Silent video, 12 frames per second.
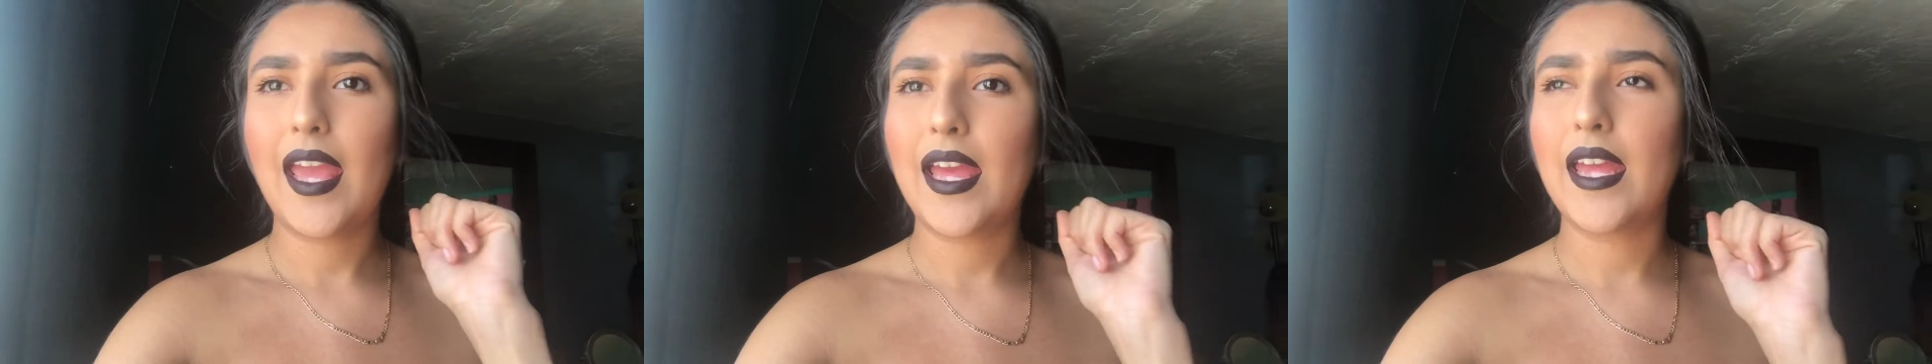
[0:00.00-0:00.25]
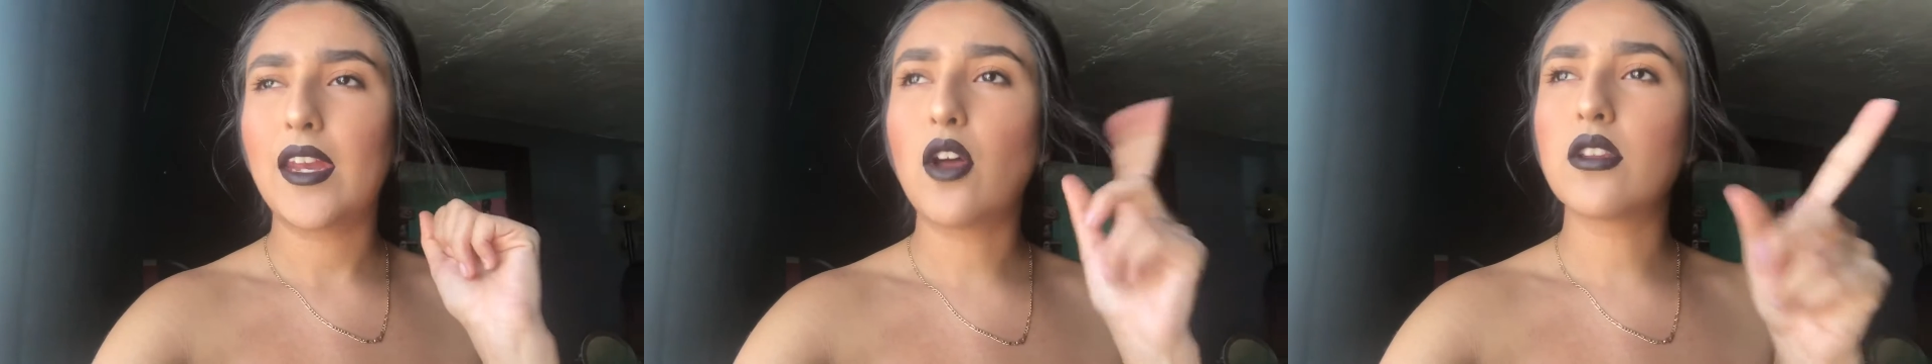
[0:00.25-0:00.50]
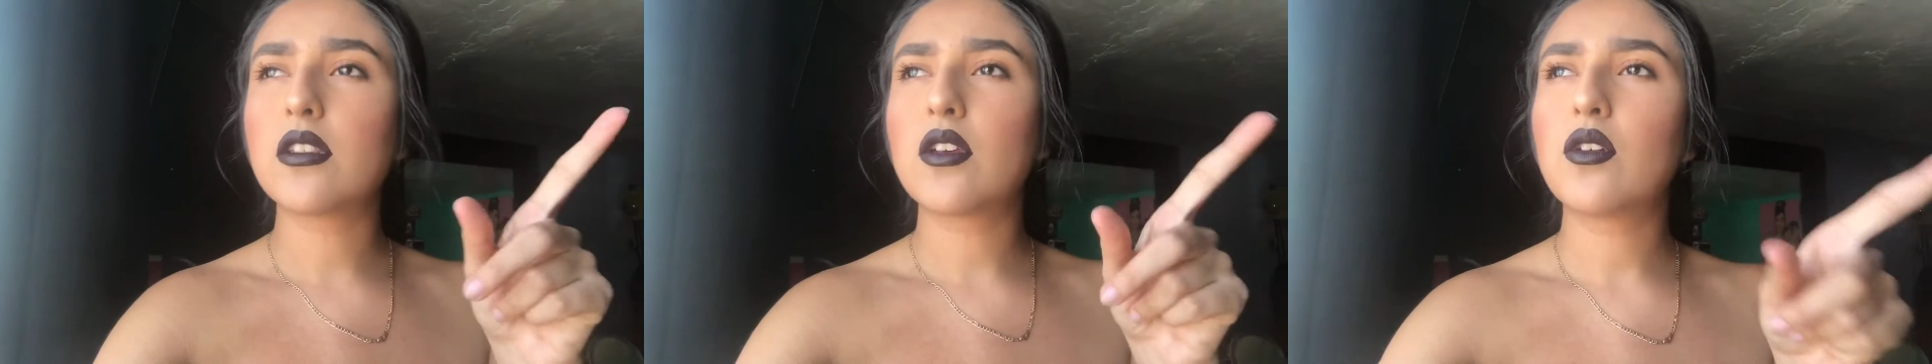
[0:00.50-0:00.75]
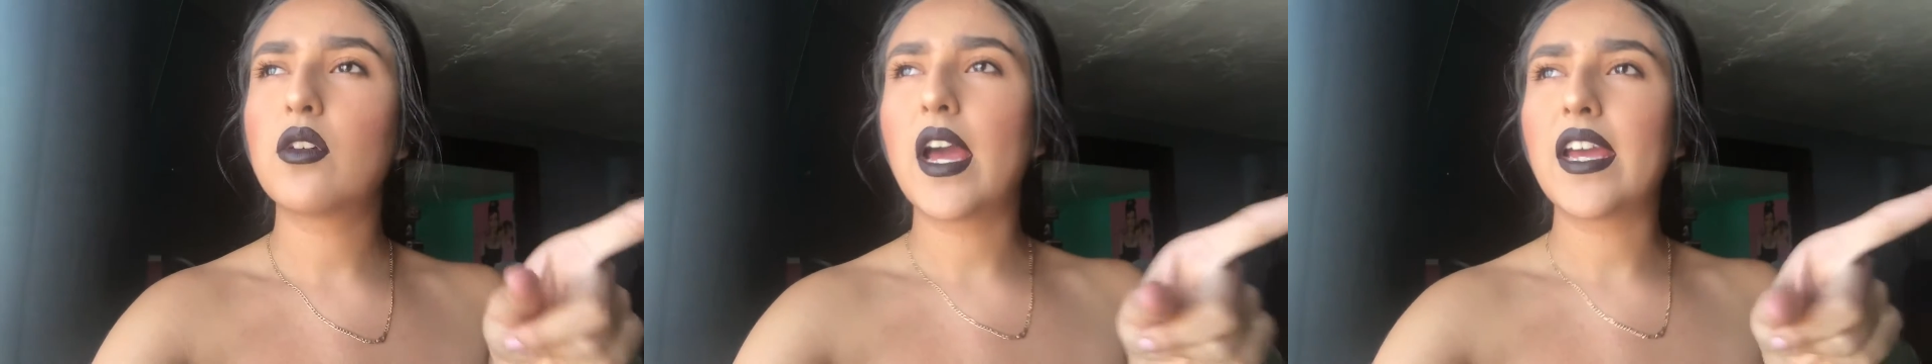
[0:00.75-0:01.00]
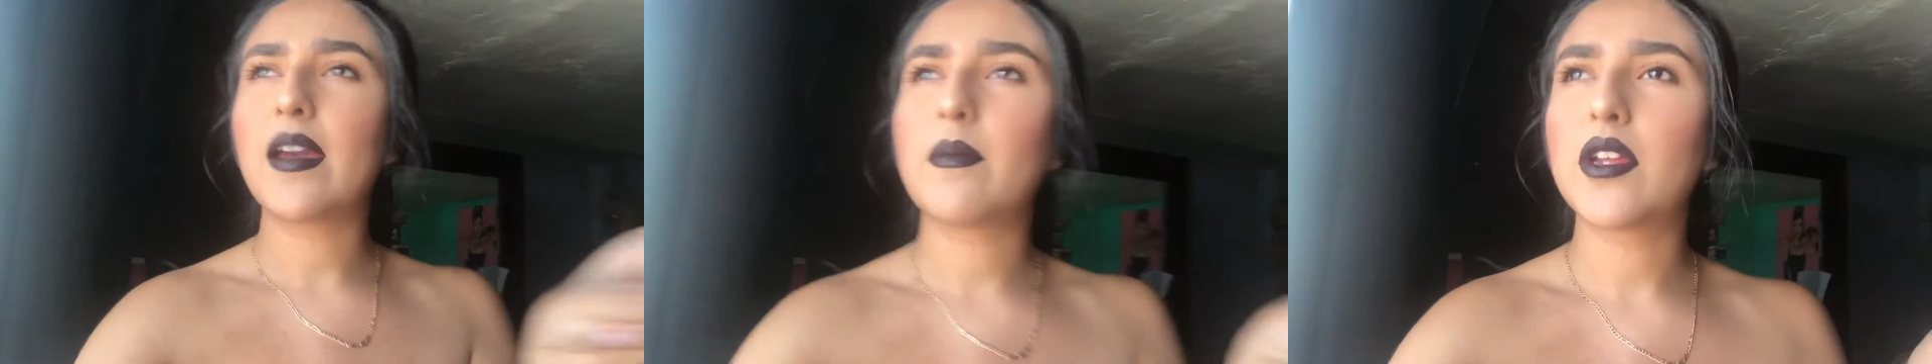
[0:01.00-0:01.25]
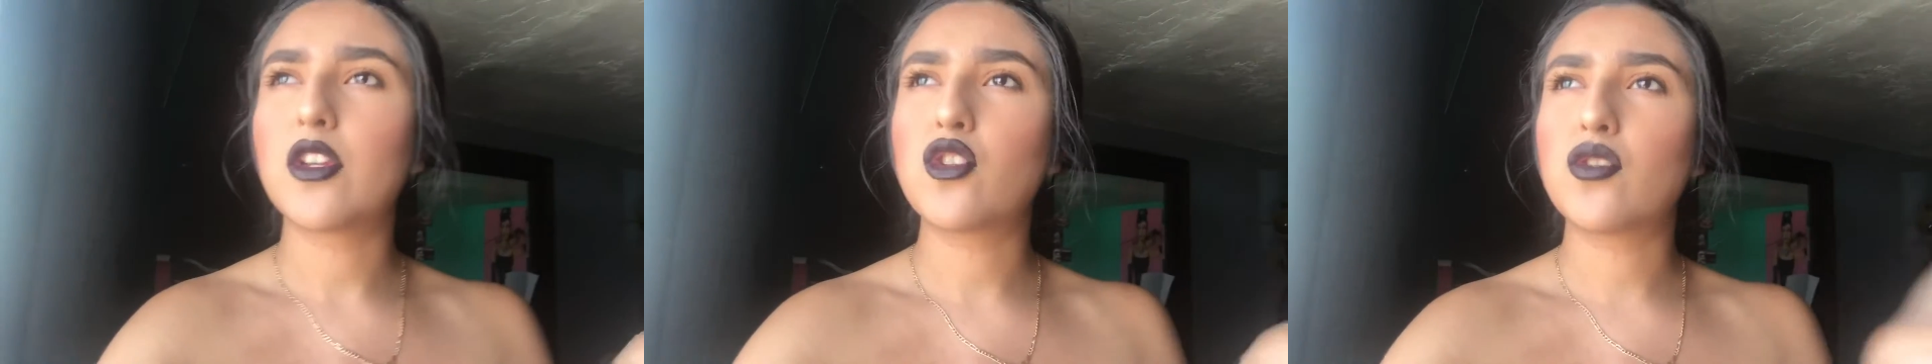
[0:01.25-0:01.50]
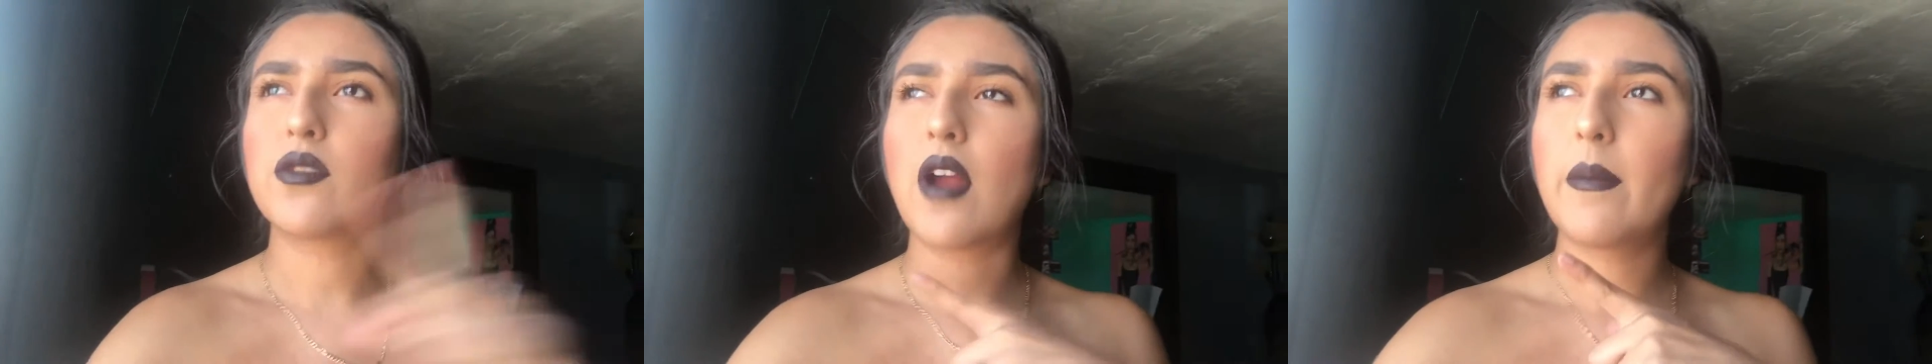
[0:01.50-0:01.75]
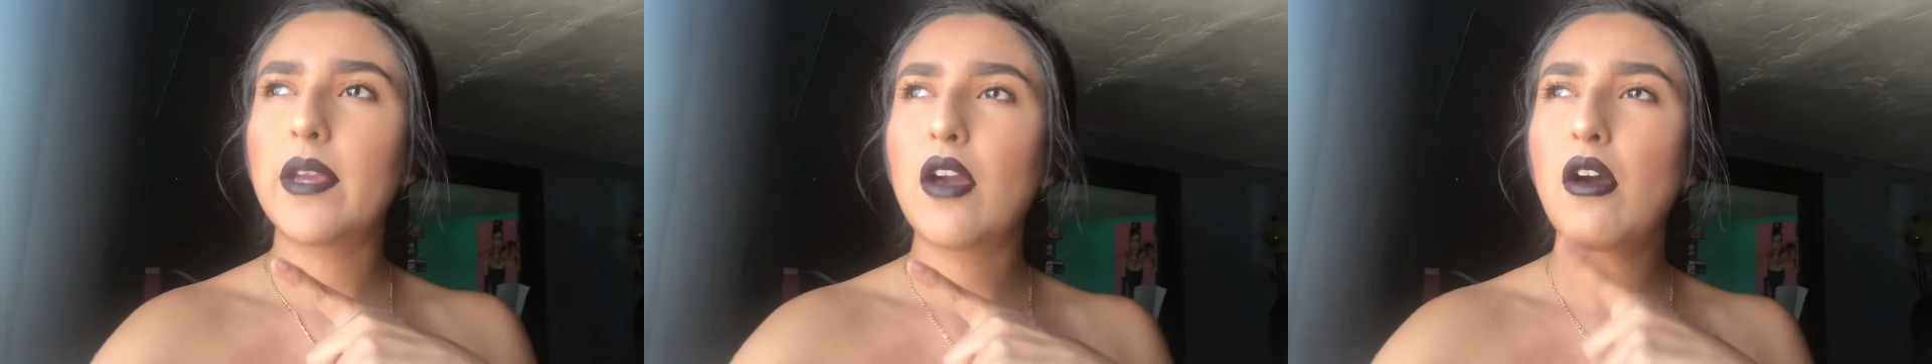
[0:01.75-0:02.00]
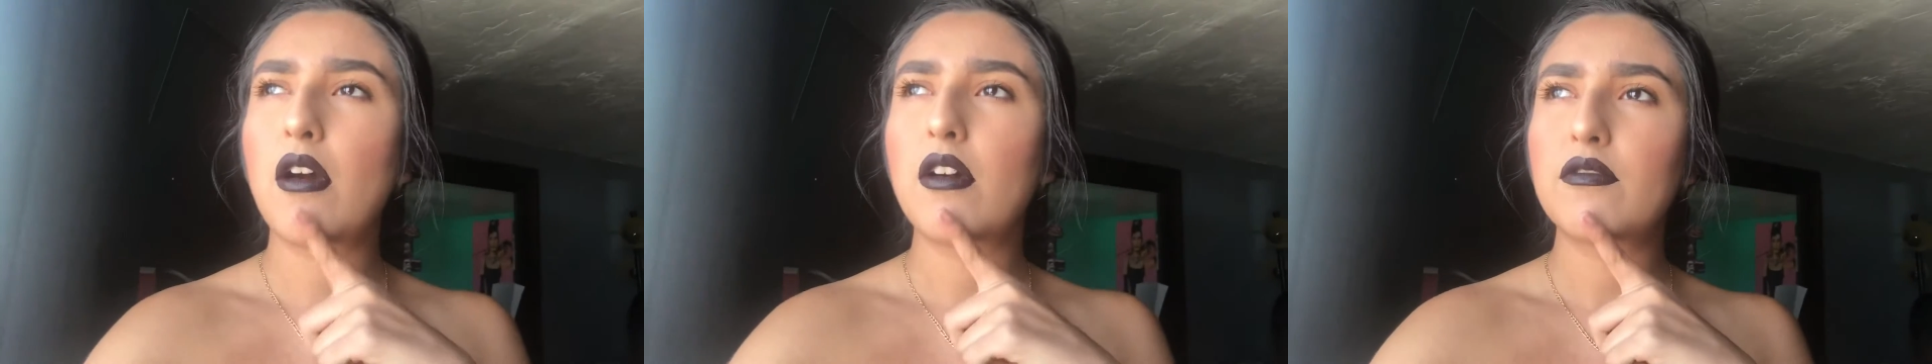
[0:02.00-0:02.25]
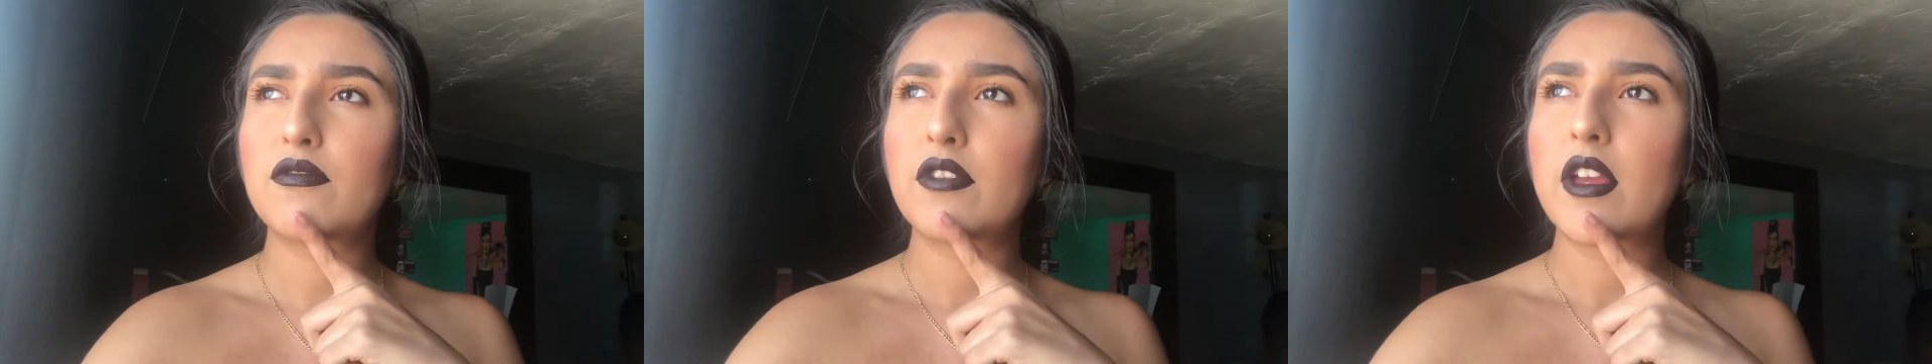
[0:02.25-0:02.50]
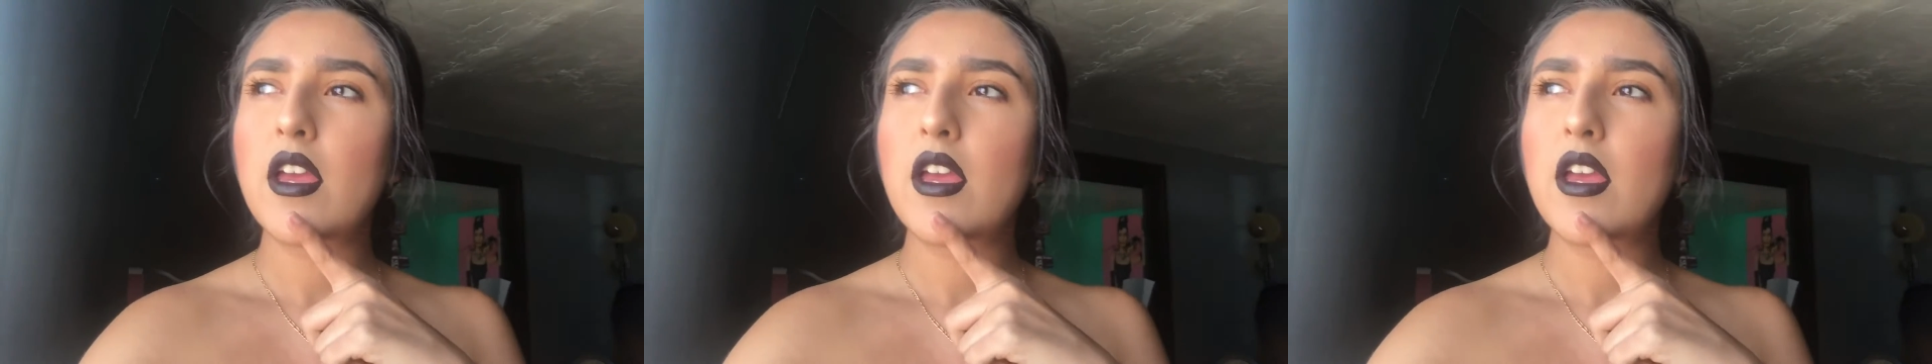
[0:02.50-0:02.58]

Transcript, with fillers: And also, I am dropping off